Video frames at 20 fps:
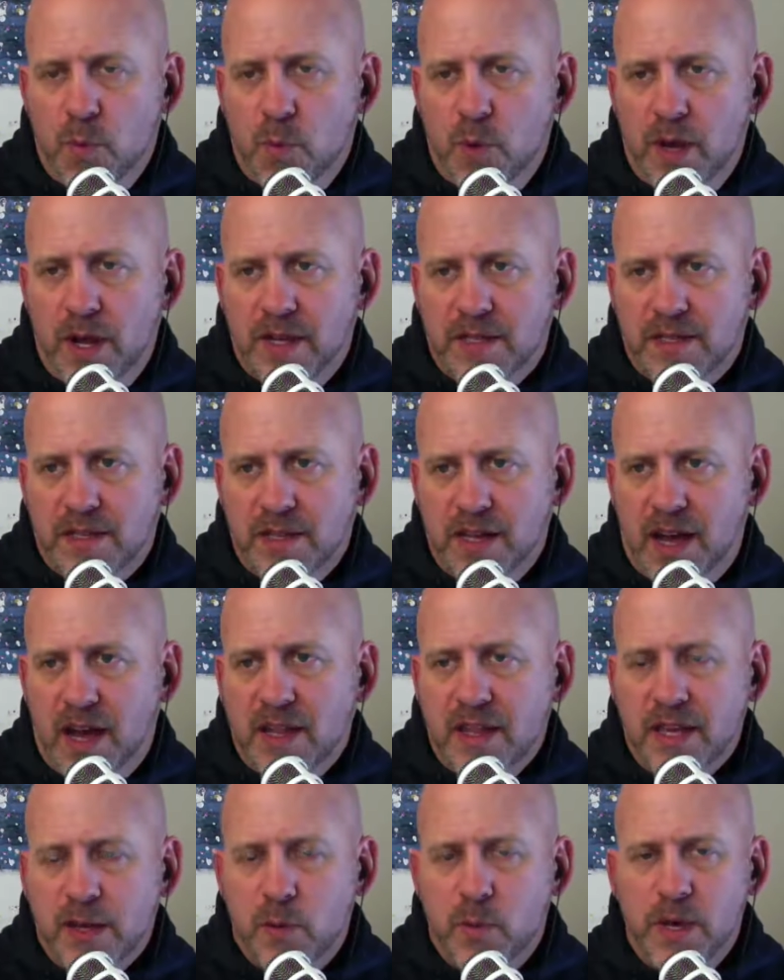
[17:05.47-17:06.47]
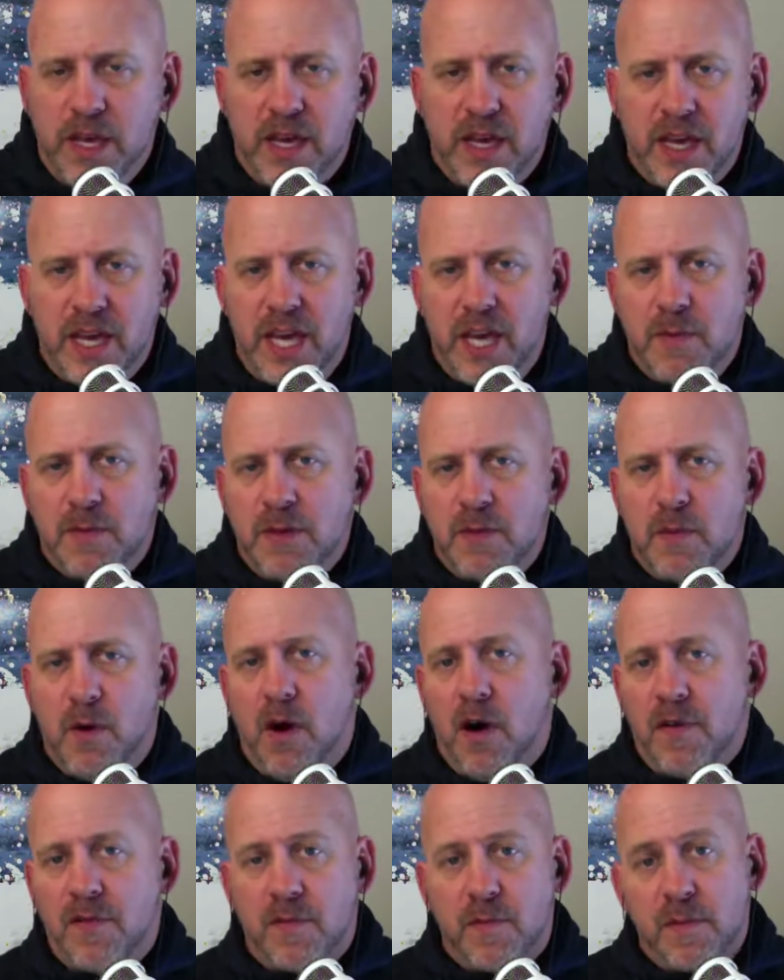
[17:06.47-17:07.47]
it's not like we can keep them
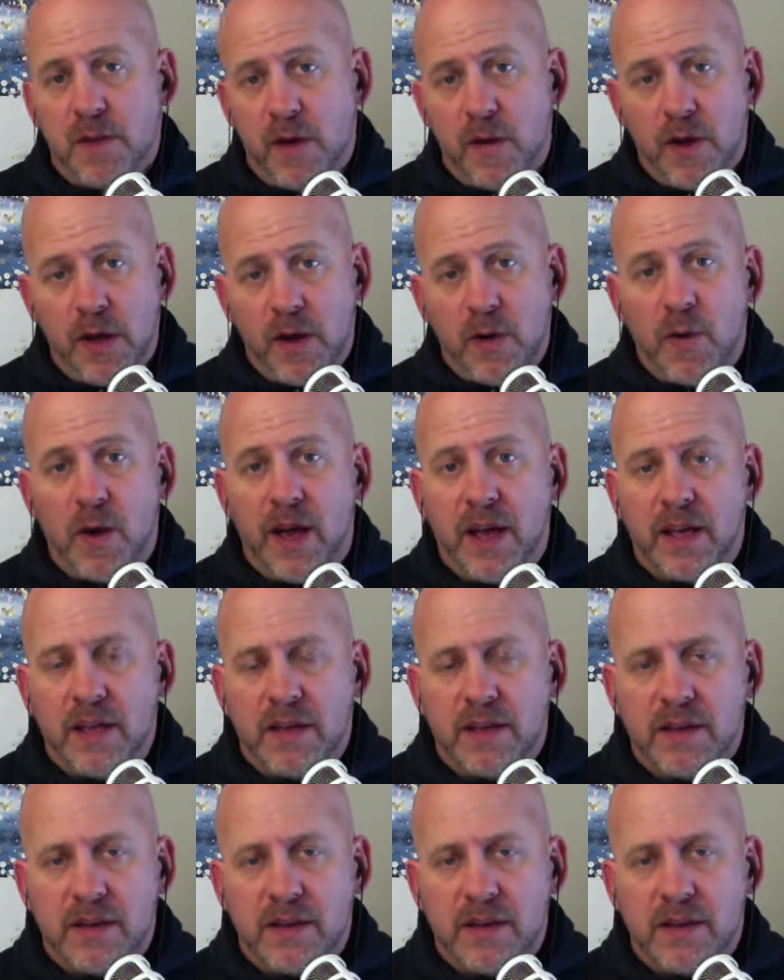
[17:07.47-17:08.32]
all from going away.